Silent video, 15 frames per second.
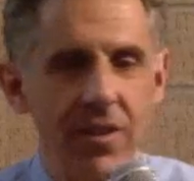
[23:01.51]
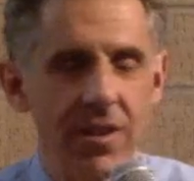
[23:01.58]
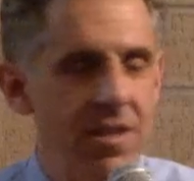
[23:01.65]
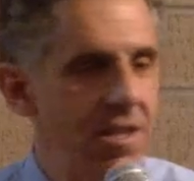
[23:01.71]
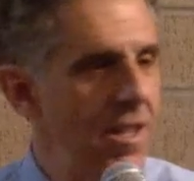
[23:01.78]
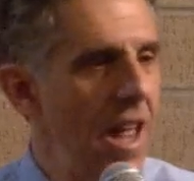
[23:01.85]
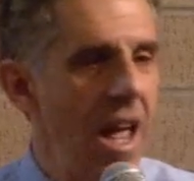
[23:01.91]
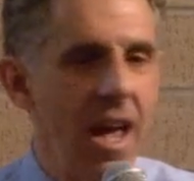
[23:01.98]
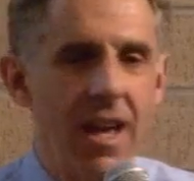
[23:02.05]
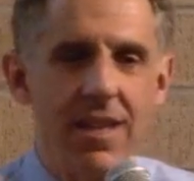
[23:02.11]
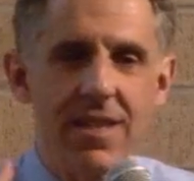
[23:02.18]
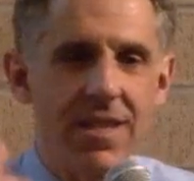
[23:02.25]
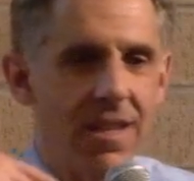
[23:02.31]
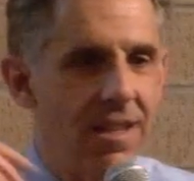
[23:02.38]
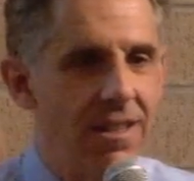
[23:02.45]
you the
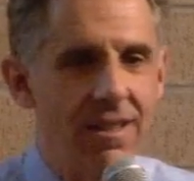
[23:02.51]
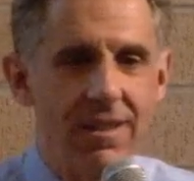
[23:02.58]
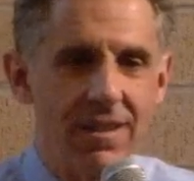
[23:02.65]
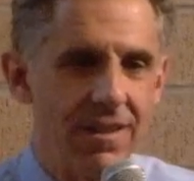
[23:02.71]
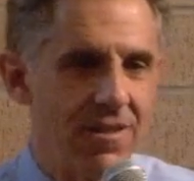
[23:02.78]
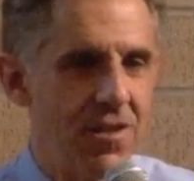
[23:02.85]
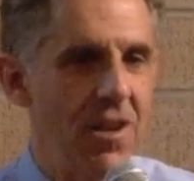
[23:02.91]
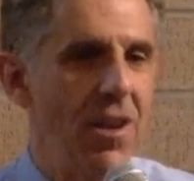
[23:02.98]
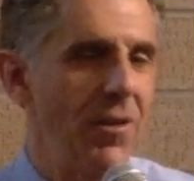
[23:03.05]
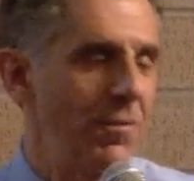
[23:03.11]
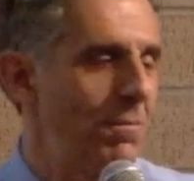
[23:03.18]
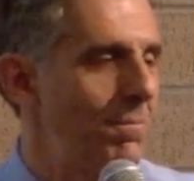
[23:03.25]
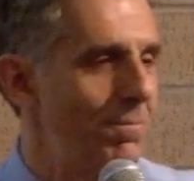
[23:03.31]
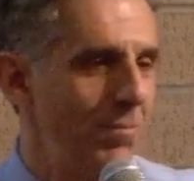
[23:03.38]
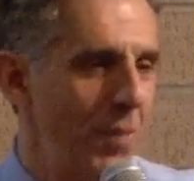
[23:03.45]
slides, and so don't,
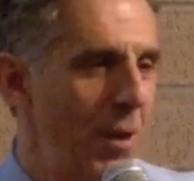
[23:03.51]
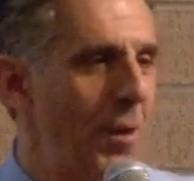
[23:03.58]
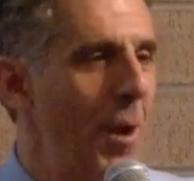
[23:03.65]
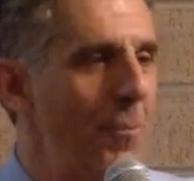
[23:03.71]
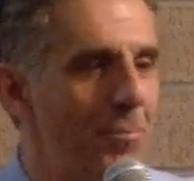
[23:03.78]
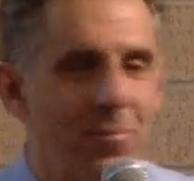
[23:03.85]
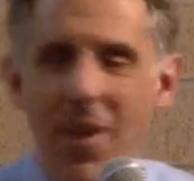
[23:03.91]
okay.